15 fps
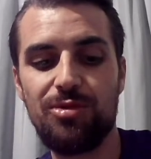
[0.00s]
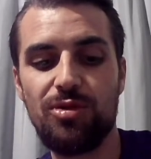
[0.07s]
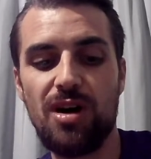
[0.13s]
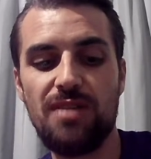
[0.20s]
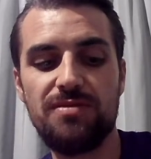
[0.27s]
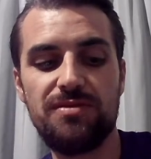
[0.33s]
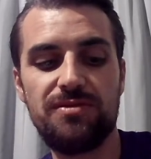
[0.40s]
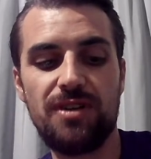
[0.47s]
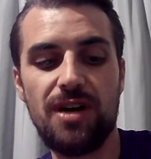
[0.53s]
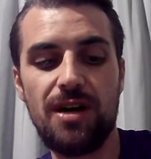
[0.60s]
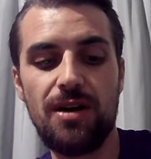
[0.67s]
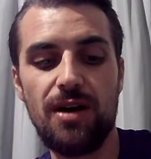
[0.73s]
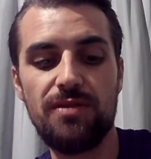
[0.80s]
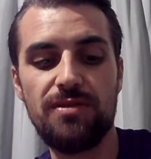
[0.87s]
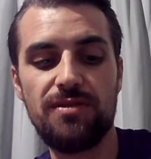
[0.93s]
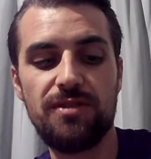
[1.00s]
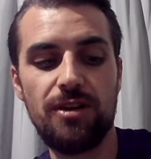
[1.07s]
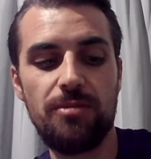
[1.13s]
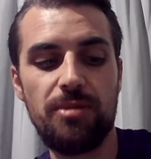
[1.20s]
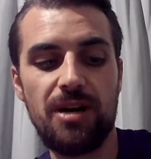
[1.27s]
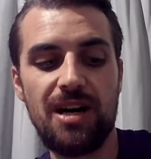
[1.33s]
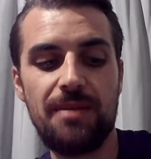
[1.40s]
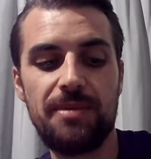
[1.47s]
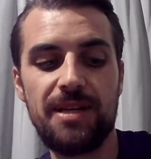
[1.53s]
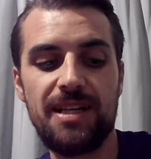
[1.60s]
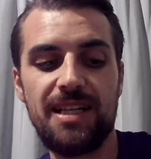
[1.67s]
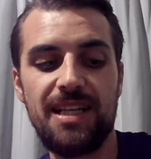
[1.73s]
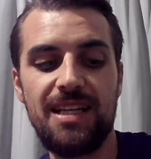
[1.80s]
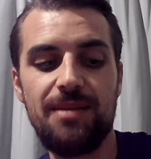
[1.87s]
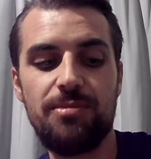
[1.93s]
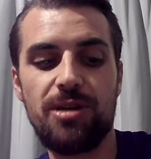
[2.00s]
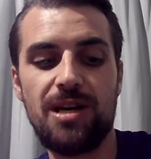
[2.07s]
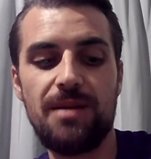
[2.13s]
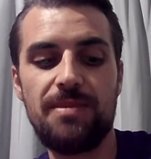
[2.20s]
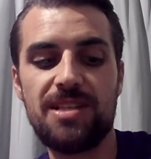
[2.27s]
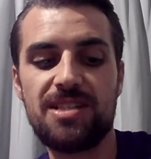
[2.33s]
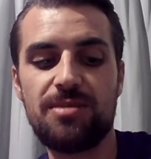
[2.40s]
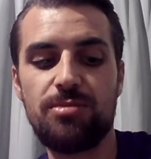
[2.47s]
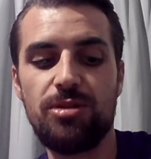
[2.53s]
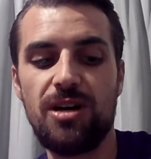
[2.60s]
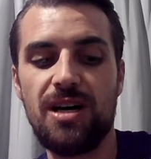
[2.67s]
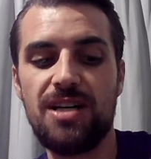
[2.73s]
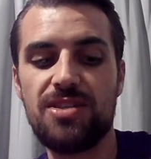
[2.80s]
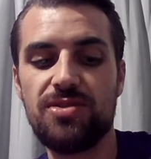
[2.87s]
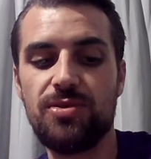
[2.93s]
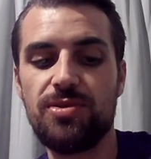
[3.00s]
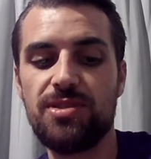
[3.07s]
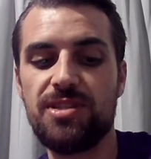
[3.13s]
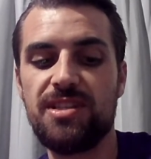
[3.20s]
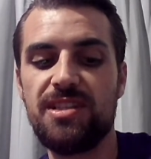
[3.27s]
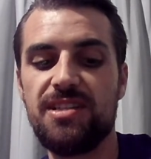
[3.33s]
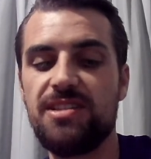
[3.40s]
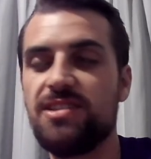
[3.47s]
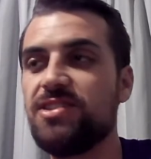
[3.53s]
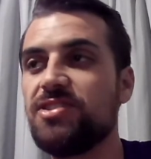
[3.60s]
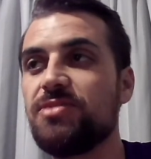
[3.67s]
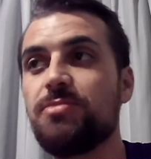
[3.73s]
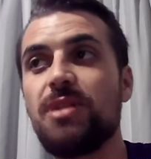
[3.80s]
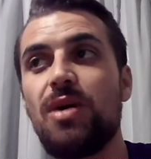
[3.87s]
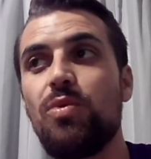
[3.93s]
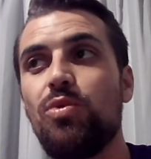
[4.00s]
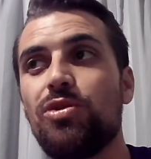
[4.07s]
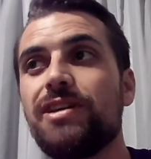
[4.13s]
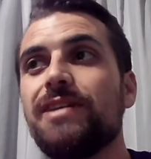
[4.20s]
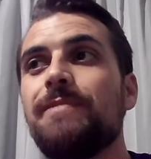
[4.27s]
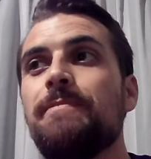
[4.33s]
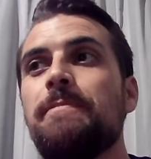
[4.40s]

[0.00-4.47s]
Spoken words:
or overflow pipe, and any pipe that supplies or is intended to supply water.